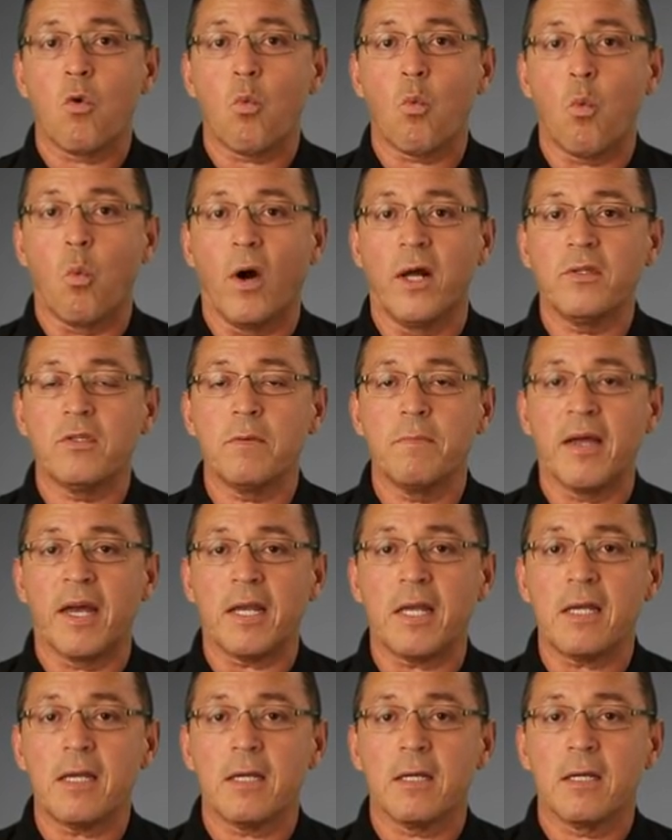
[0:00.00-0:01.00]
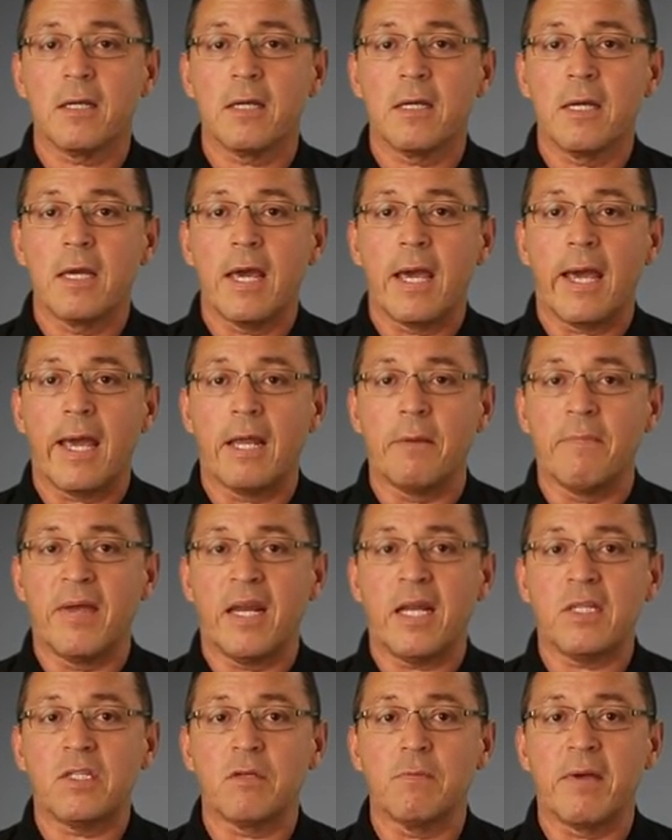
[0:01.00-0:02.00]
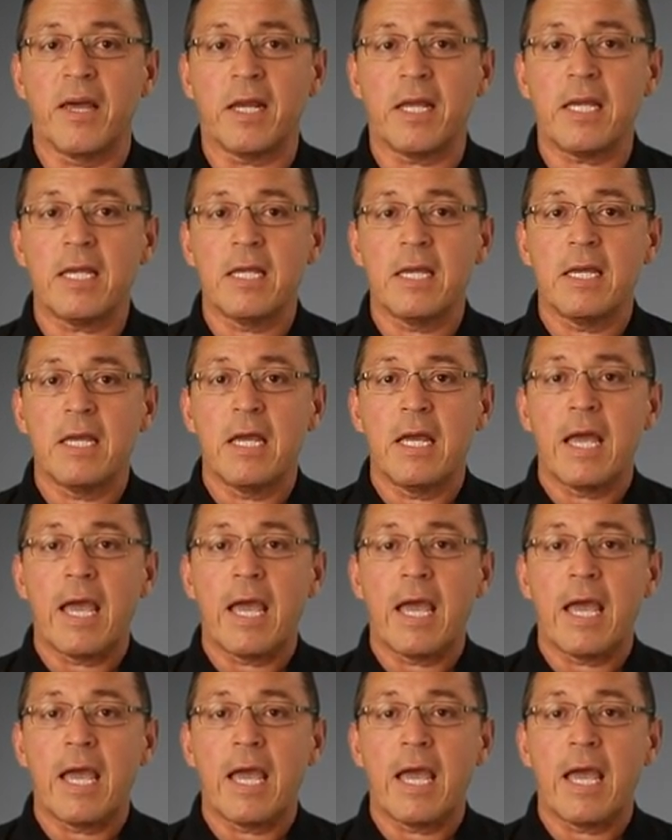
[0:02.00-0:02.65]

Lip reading: one-to-many and many-to-many.